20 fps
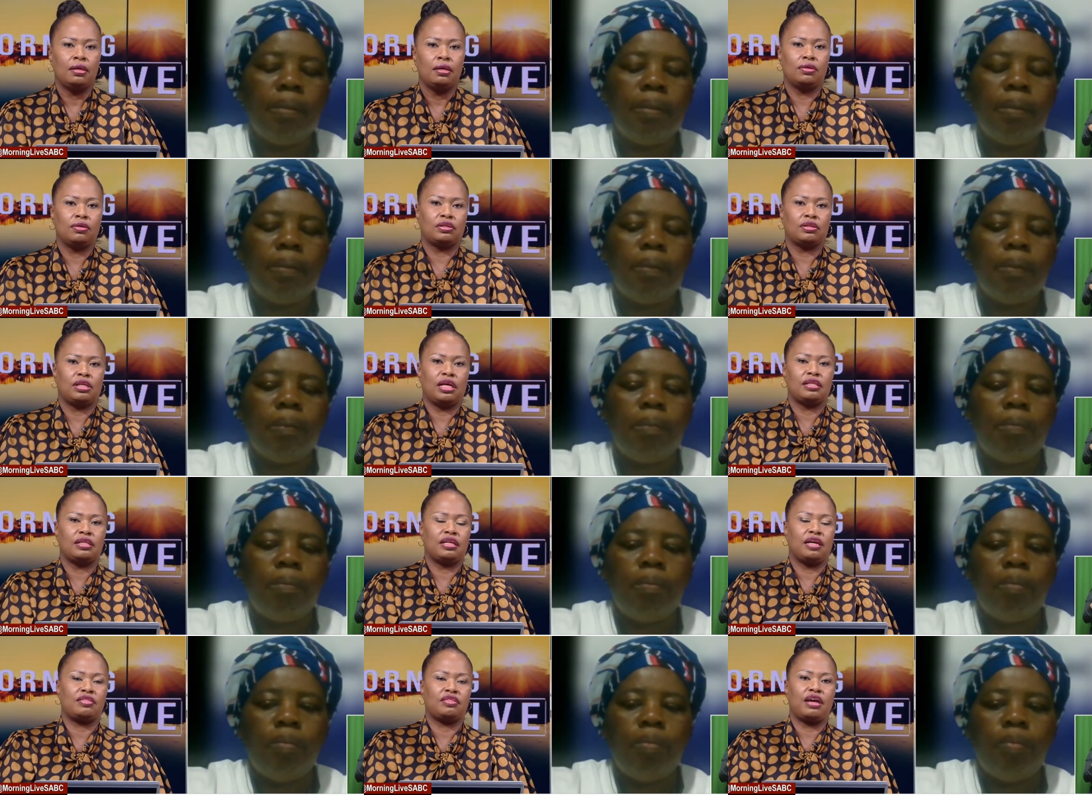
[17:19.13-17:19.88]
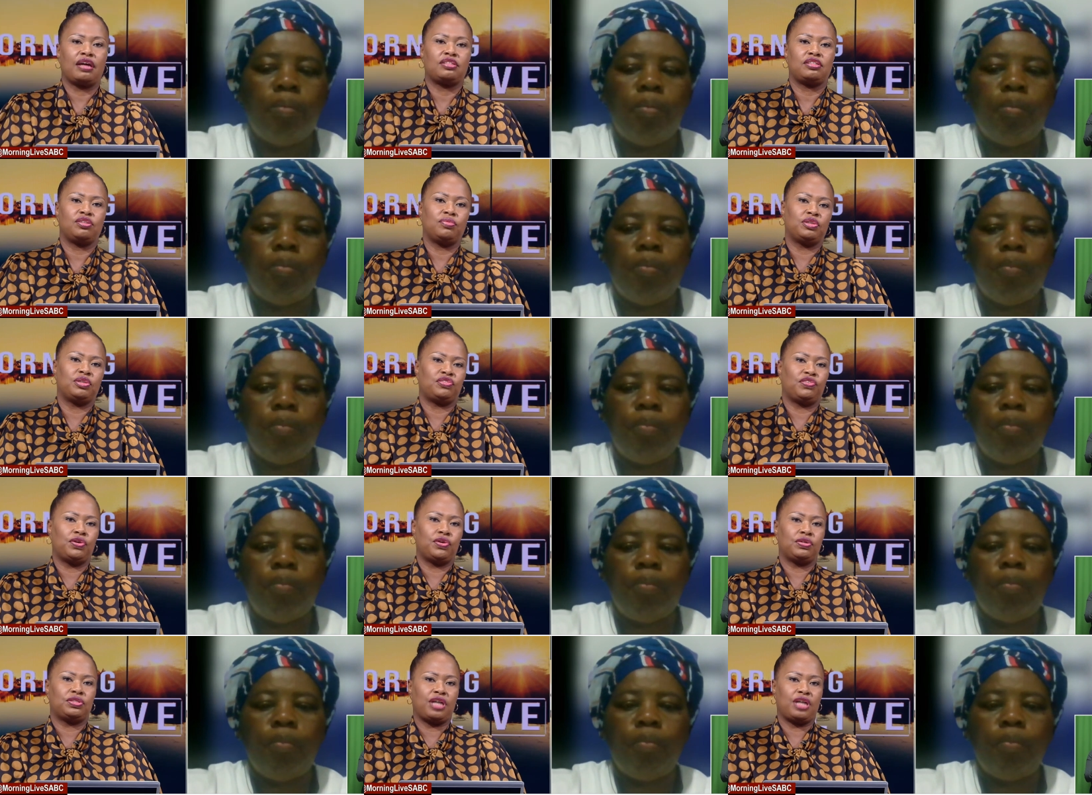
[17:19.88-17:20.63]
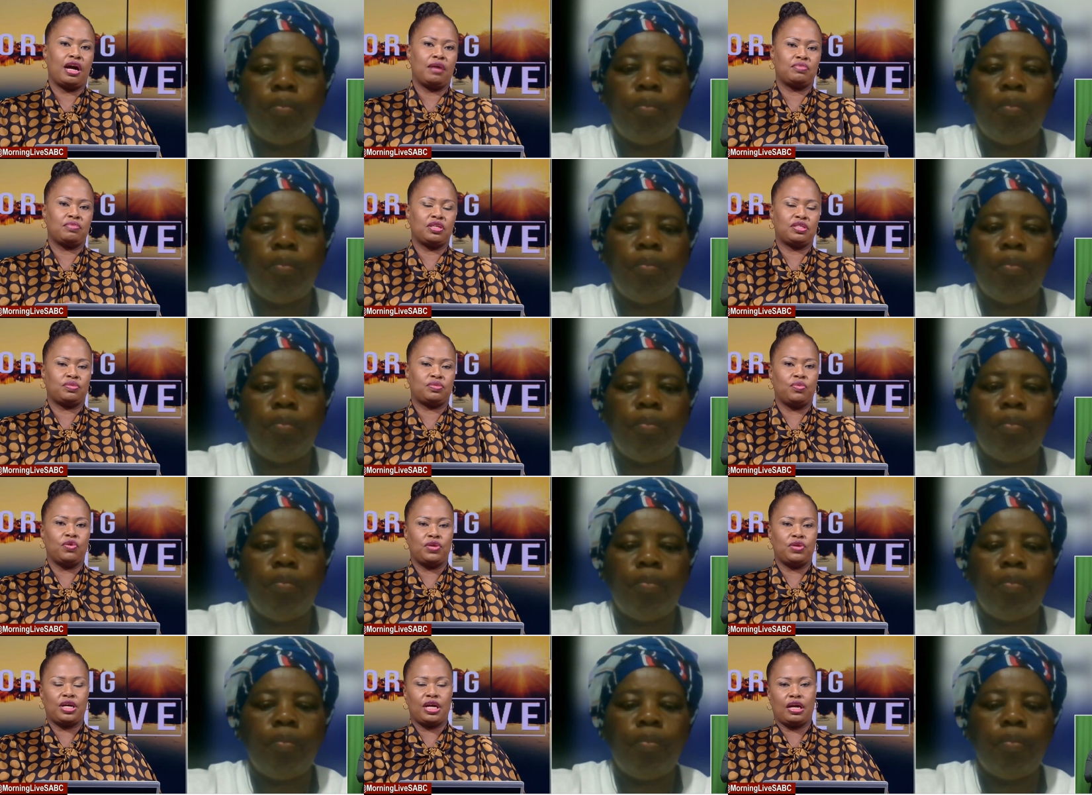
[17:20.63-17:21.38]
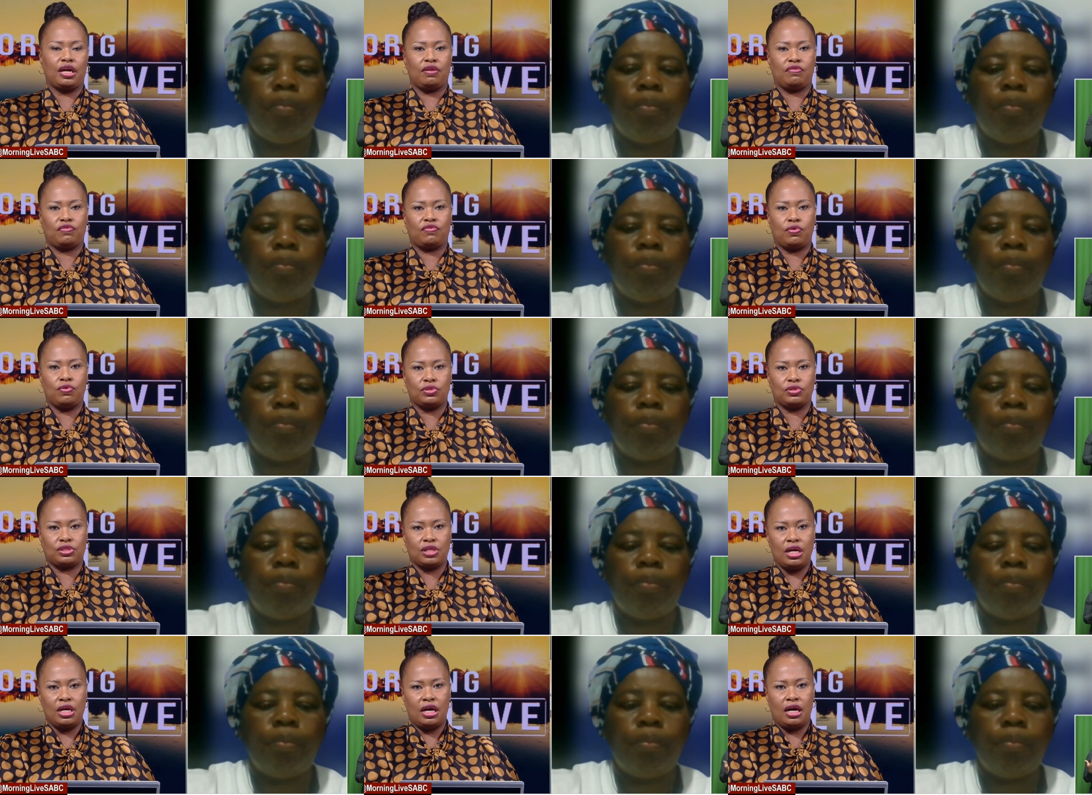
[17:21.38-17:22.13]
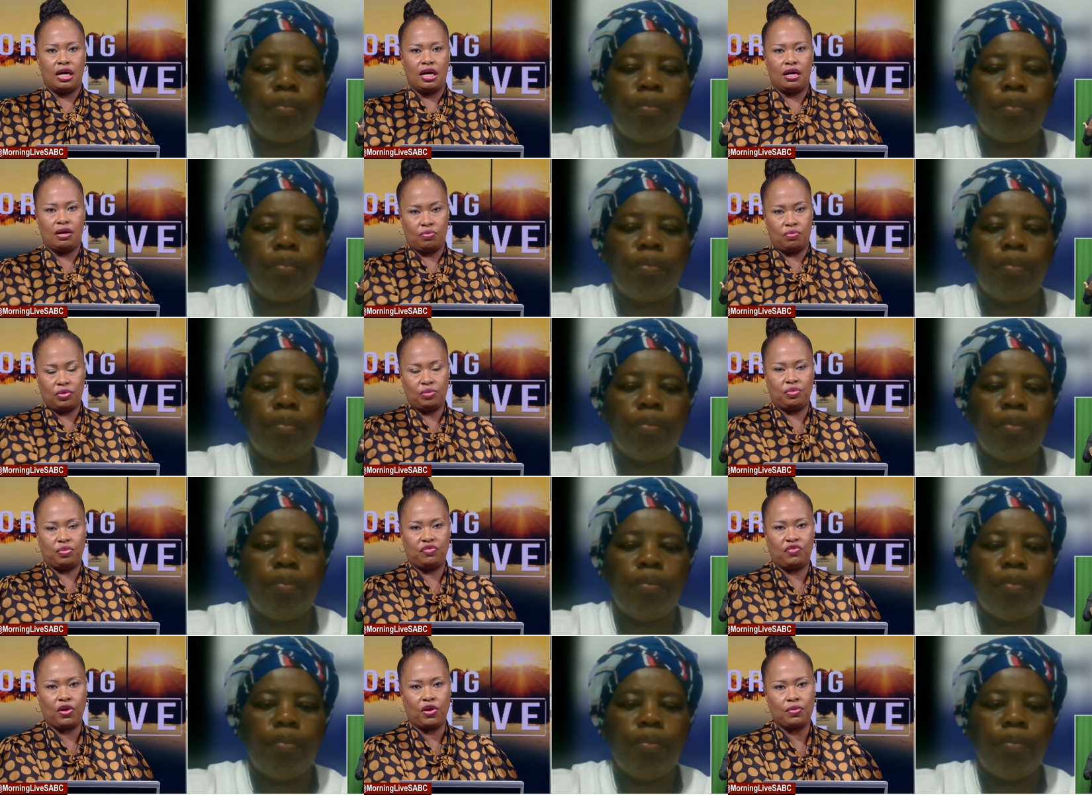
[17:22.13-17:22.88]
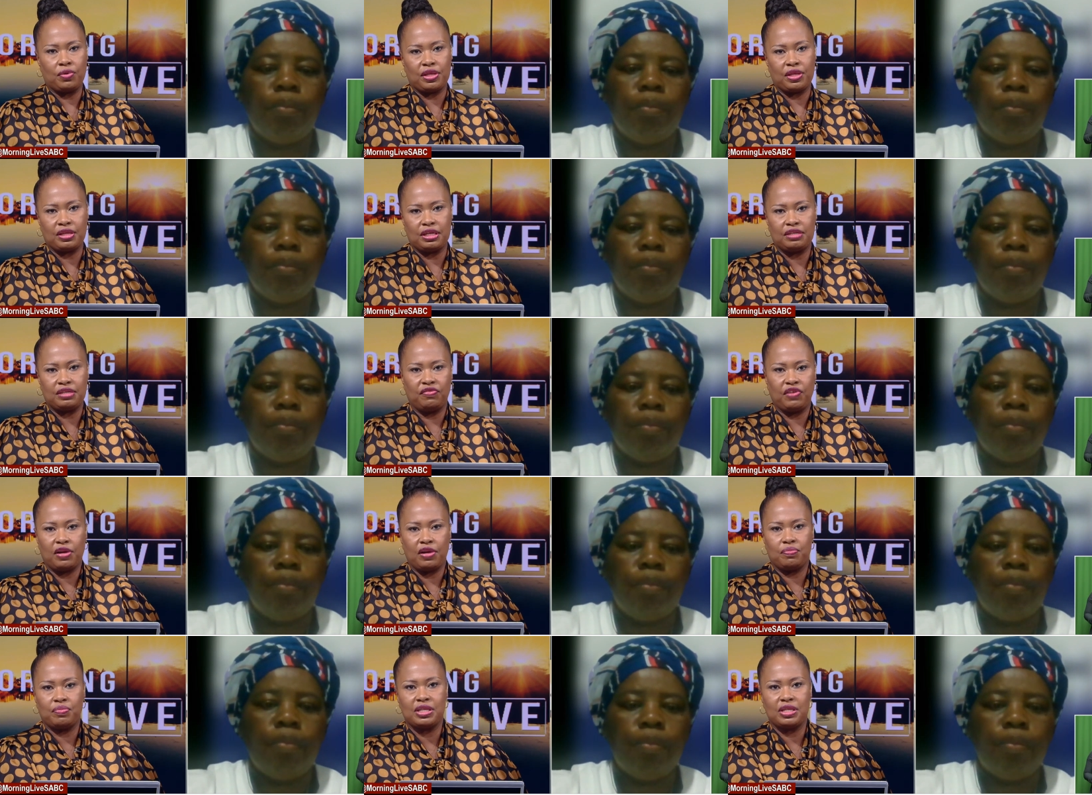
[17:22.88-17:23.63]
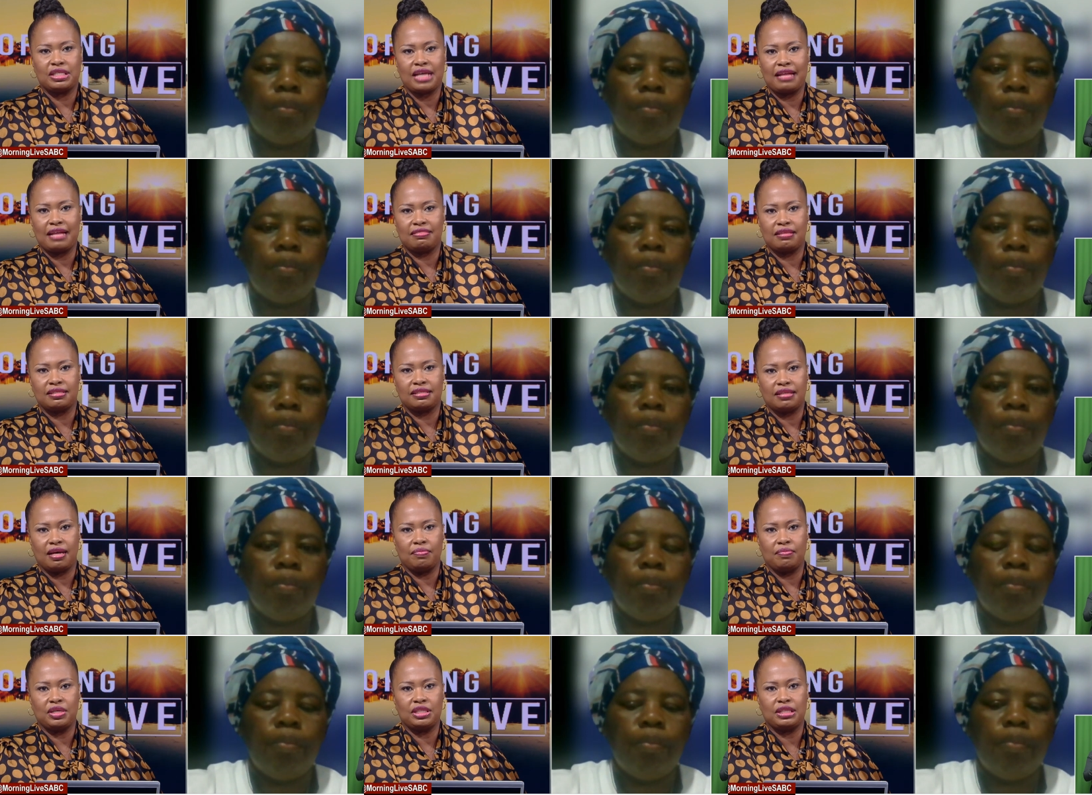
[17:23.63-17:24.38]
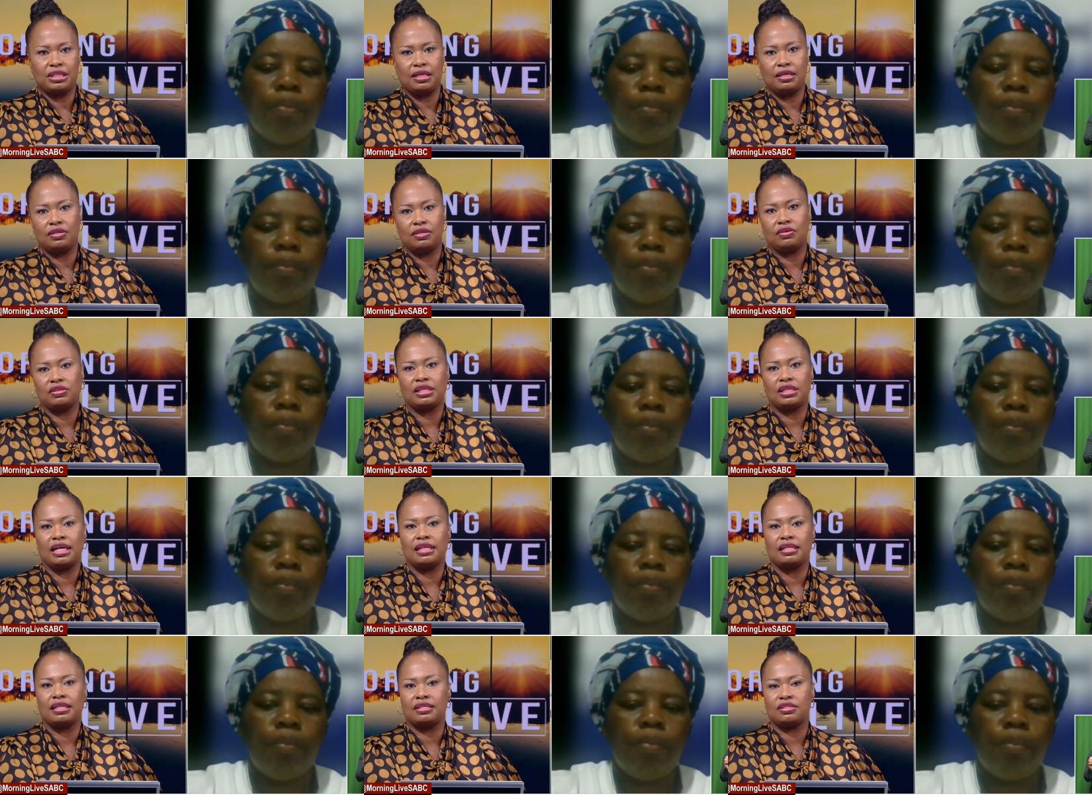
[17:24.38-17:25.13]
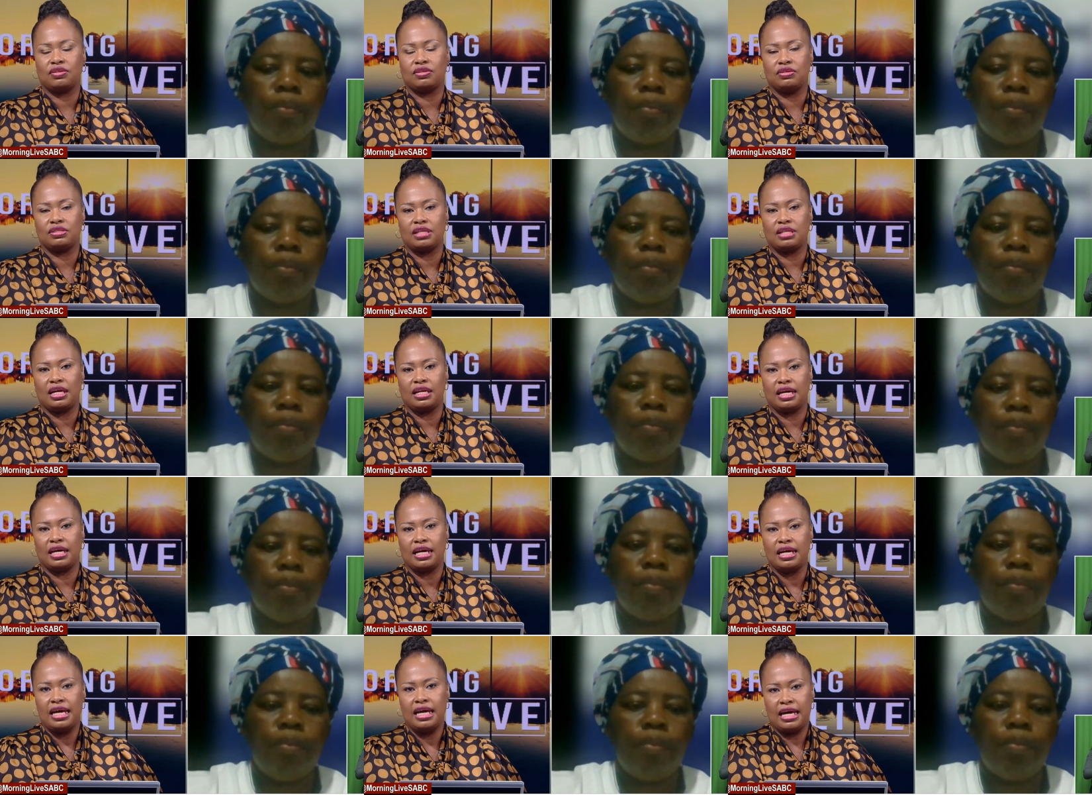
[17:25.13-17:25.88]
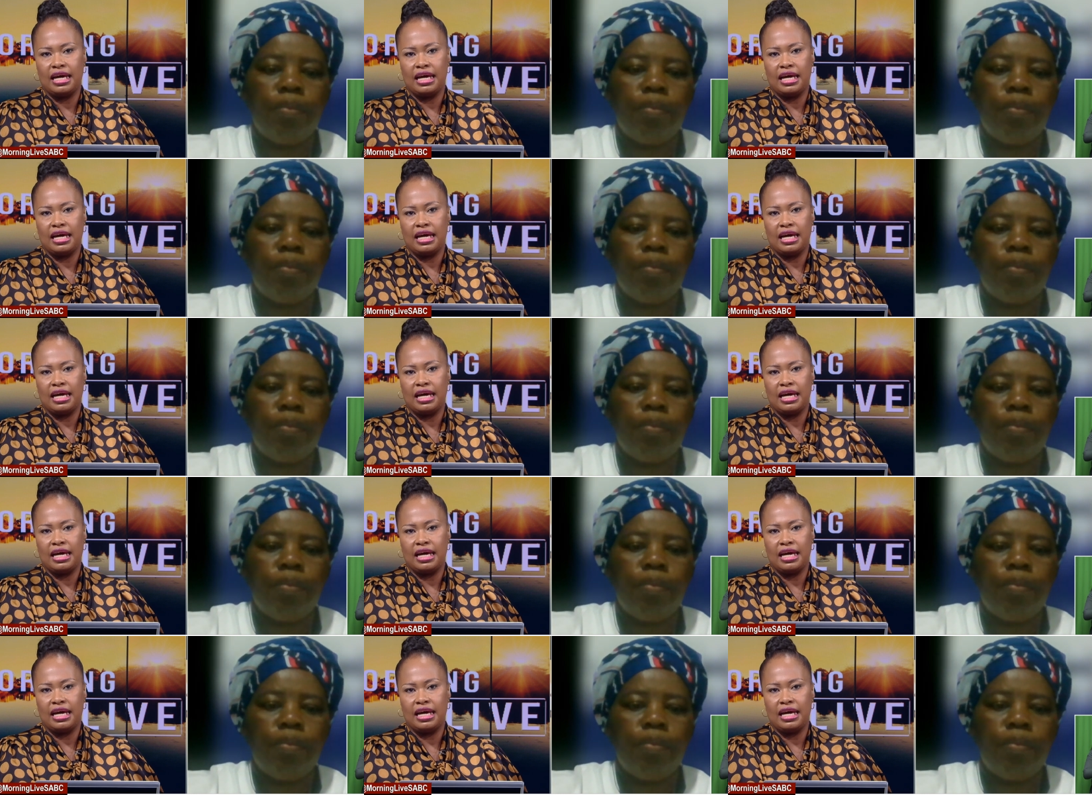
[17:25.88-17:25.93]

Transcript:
Speaker 1: Nonhlanhla, thanks so much for your time this morning. And of course, uh, we'll be following the developments at the summit. Uh, Nonhlanhla Skosana